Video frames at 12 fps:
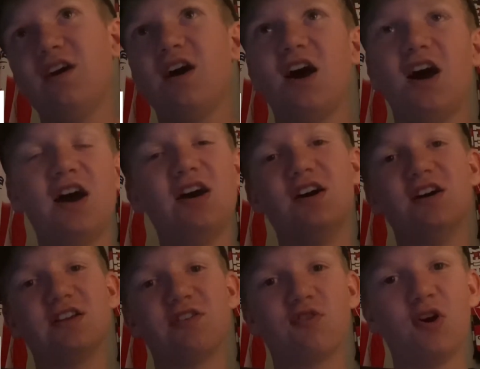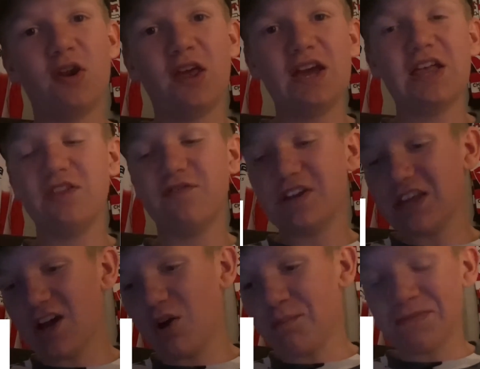earlier on in the
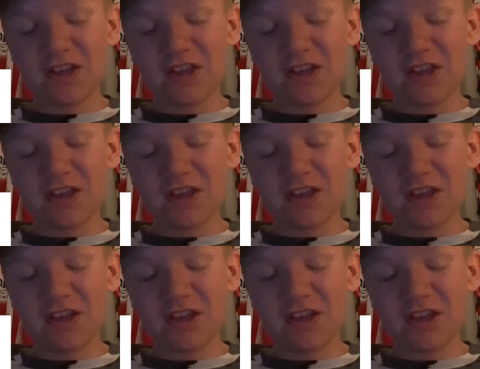video.